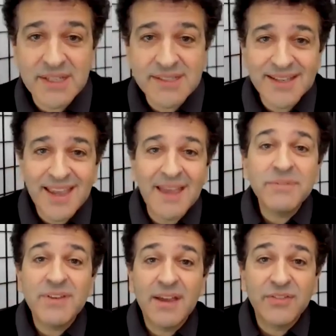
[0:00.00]
is a game
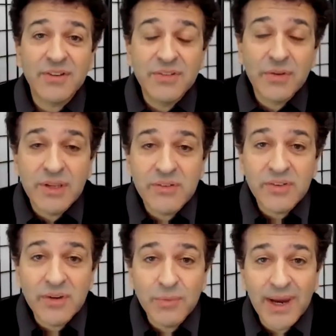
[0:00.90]
changer. As you can
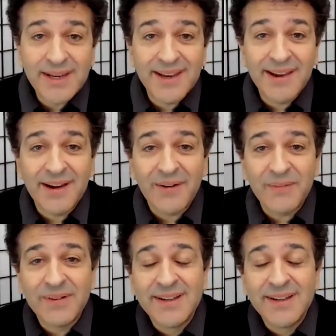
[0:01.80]
see right now,